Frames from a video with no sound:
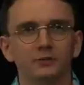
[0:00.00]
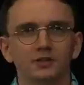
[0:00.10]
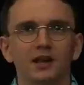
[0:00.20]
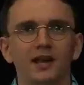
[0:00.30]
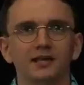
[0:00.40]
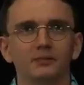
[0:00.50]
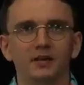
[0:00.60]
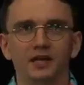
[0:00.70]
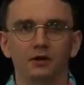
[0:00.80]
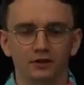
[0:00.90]
it was like
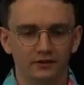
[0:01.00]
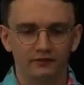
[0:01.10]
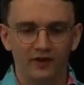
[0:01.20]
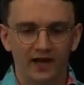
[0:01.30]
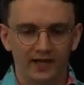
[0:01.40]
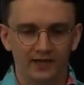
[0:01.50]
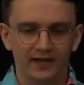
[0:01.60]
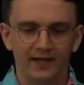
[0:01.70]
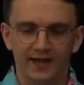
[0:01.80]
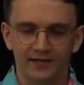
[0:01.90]
being under fire
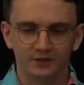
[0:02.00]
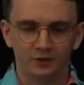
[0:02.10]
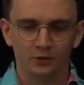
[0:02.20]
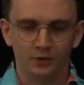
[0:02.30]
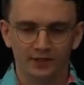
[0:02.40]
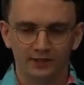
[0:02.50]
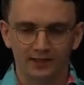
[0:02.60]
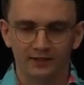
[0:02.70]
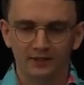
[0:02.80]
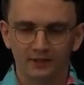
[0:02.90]
and act accordingly.